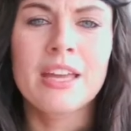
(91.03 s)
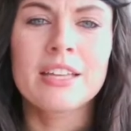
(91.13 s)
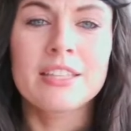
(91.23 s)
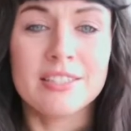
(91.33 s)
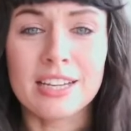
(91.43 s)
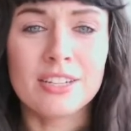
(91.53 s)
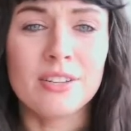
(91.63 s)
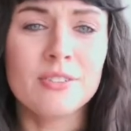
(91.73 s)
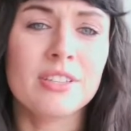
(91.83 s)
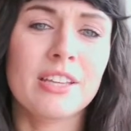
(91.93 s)
Side
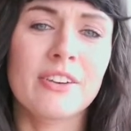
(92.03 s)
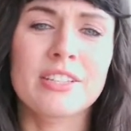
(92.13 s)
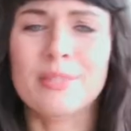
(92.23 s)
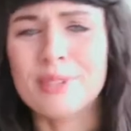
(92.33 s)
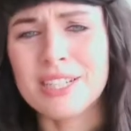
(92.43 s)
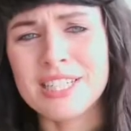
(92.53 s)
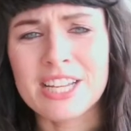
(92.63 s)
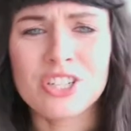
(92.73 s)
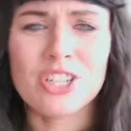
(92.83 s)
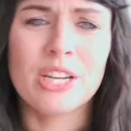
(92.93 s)
note, there is some
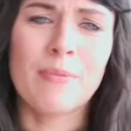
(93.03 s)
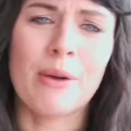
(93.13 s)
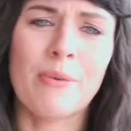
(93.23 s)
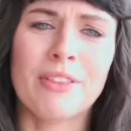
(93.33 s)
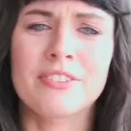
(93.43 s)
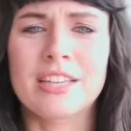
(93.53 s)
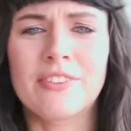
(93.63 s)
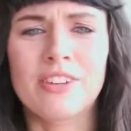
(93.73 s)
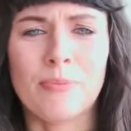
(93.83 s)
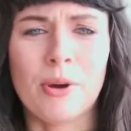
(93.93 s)
contention about whether
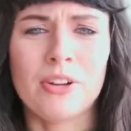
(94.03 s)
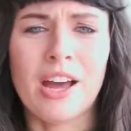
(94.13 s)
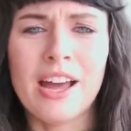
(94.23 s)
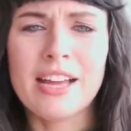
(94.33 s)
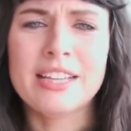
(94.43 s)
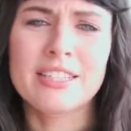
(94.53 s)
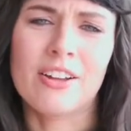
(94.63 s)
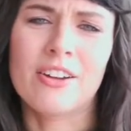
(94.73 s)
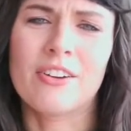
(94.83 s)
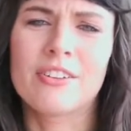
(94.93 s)
cephalopod eyes
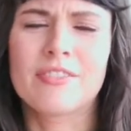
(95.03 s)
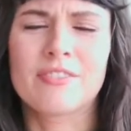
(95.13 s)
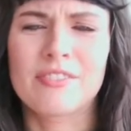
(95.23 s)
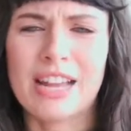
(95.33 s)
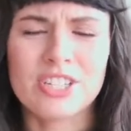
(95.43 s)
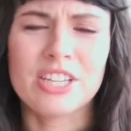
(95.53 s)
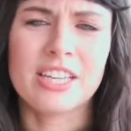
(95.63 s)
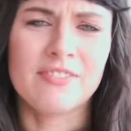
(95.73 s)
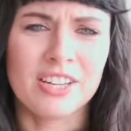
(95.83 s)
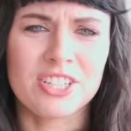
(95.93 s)
are actually
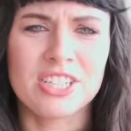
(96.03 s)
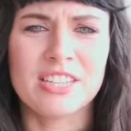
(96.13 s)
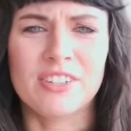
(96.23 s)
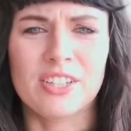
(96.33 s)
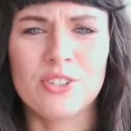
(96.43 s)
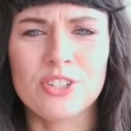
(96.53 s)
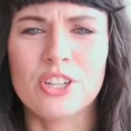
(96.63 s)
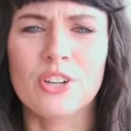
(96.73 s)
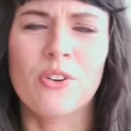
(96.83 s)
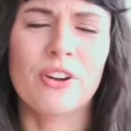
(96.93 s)
convergent
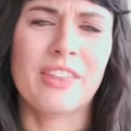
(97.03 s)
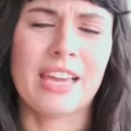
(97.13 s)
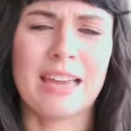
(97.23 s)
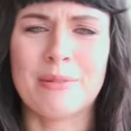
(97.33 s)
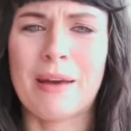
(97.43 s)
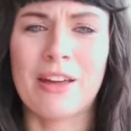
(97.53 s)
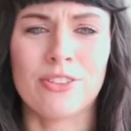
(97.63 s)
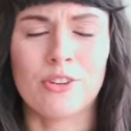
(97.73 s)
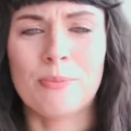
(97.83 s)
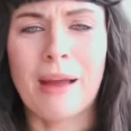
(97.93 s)
evolution or if they came about
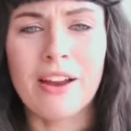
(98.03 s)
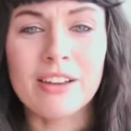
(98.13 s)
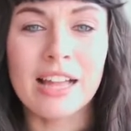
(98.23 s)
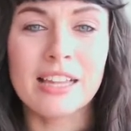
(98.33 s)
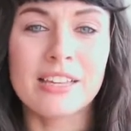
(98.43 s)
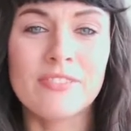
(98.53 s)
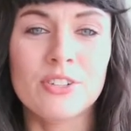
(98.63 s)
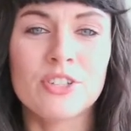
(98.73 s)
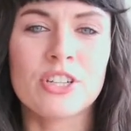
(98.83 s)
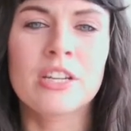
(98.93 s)
through parallel
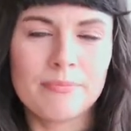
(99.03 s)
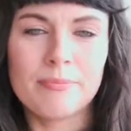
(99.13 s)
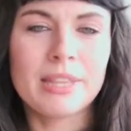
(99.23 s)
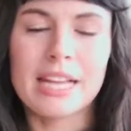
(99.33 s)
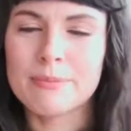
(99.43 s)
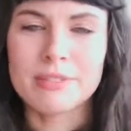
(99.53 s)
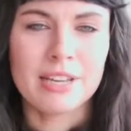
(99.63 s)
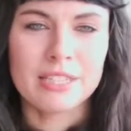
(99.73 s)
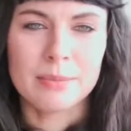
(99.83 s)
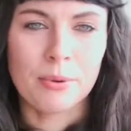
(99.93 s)
evolution, but that's
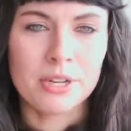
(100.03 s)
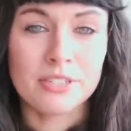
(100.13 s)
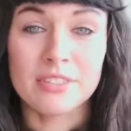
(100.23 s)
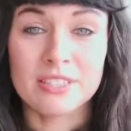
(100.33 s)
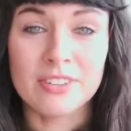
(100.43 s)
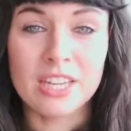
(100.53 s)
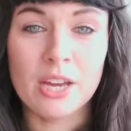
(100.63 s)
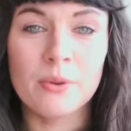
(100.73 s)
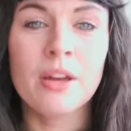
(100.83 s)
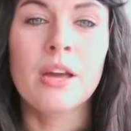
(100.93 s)
besides the point of this
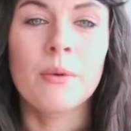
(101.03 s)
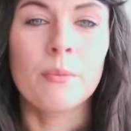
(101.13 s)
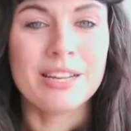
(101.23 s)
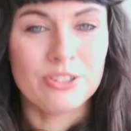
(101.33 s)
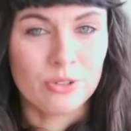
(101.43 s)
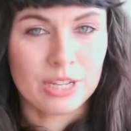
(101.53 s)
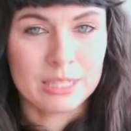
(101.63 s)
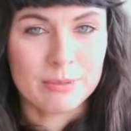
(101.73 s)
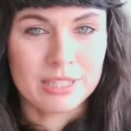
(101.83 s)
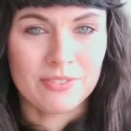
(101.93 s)
video. We're talking
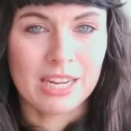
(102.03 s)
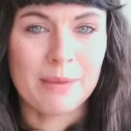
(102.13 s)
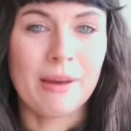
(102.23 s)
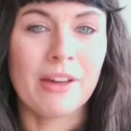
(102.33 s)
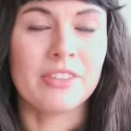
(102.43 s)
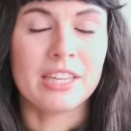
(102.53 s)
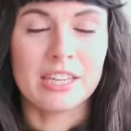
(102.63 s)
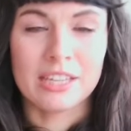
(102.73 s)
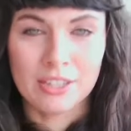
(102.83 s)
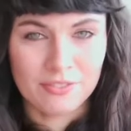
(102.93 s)
specifically about
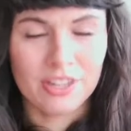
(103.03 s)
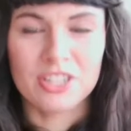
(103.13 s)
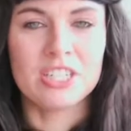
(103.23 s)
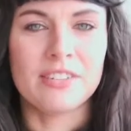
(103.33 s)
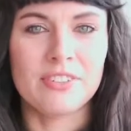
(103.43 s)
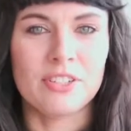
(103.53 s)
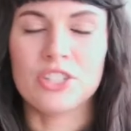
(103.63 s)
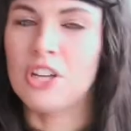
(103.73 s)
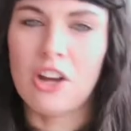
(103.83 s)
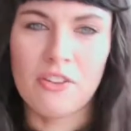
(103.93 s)
the convergent
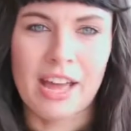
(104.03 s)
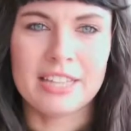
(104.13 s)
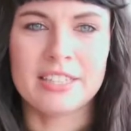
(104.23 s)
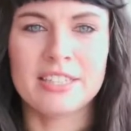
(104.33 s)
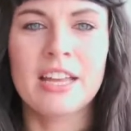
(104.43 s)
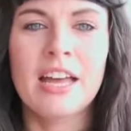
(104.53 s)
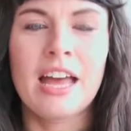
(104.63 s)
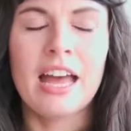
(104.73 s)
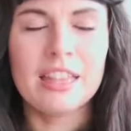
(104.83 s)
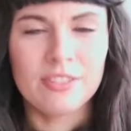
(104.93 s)
evolution of Ents
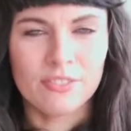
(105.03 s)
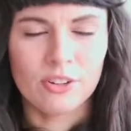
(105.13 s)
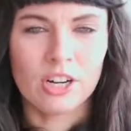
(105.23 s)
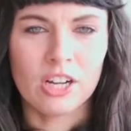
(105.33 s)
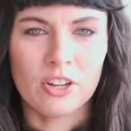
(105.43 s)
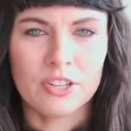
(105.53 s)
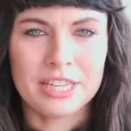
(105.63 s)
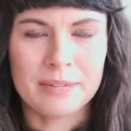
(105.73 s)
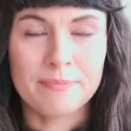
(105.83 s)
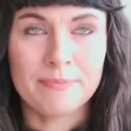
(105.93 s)
and the Flori Colossi.